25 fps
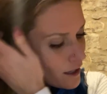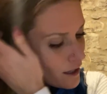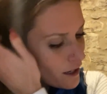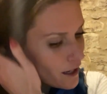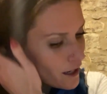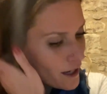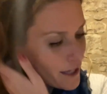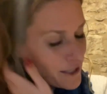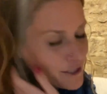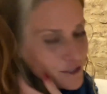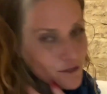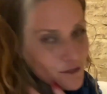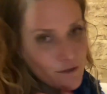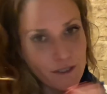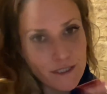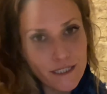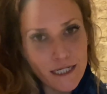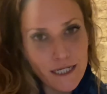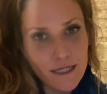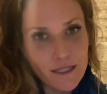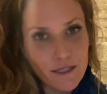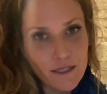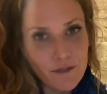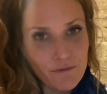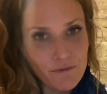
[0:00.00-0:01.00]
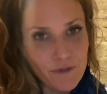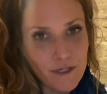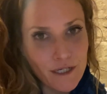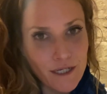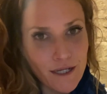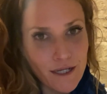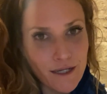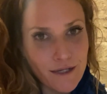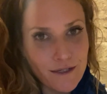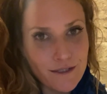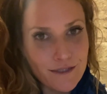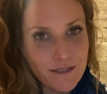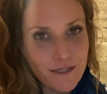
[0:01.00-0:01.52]
I do the daily
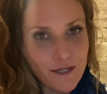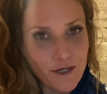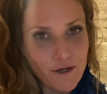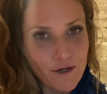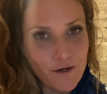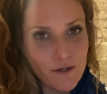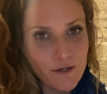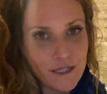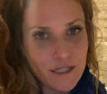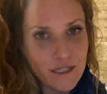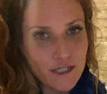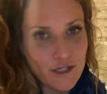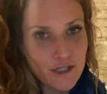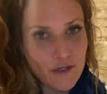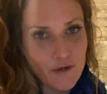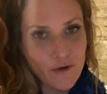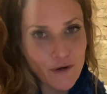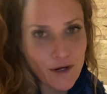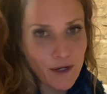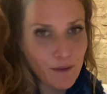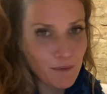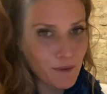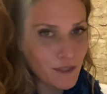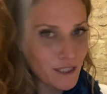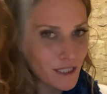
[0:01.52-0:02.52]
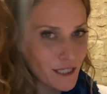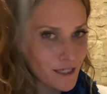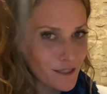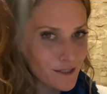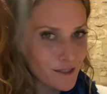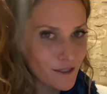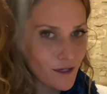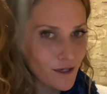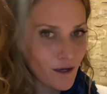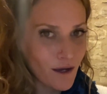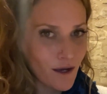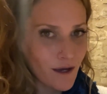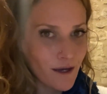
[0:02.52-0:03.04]
readings here on Instagram and
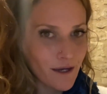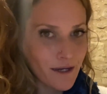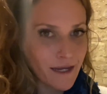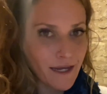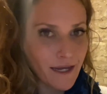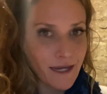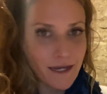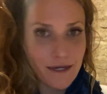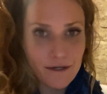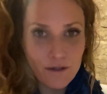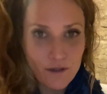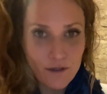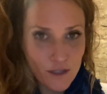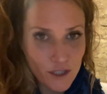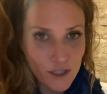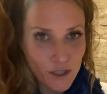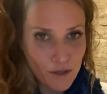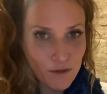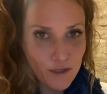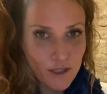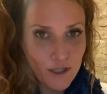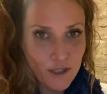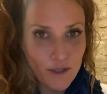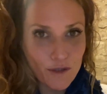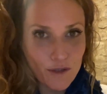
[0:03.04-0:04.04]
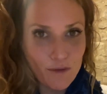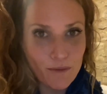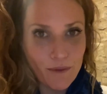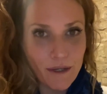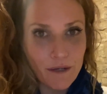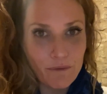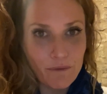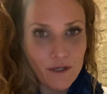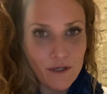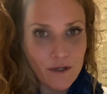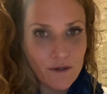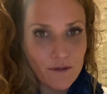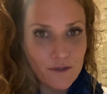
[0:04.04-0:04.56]
TikTok and on YouTube, and
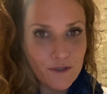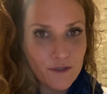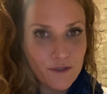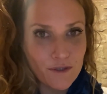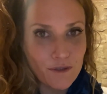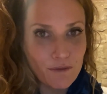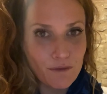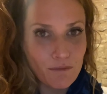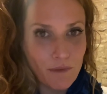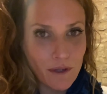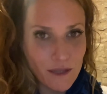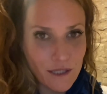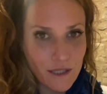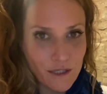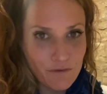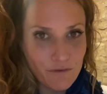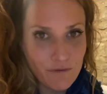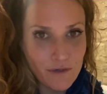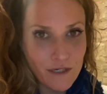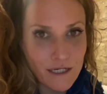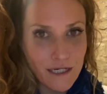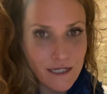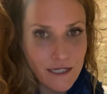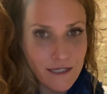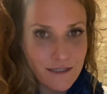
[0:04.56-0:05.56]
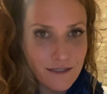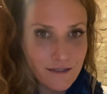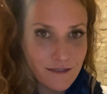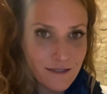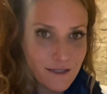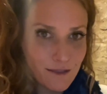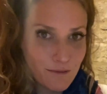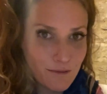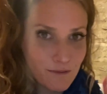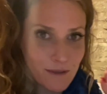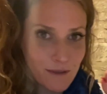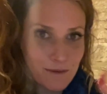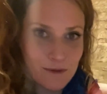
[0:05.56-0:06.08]
we also do monthly readings and
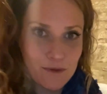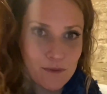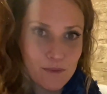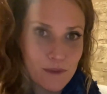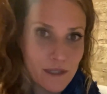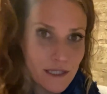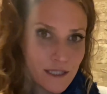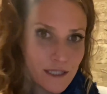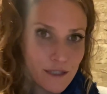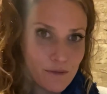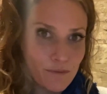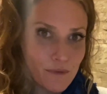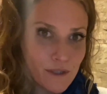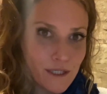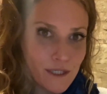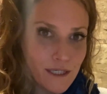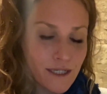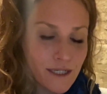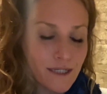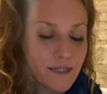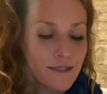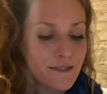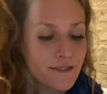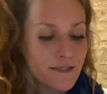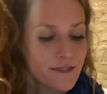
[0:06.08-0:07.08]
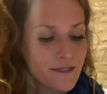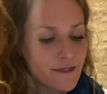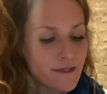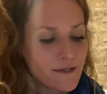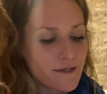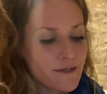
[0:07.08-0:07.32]
sometimes weekly readings.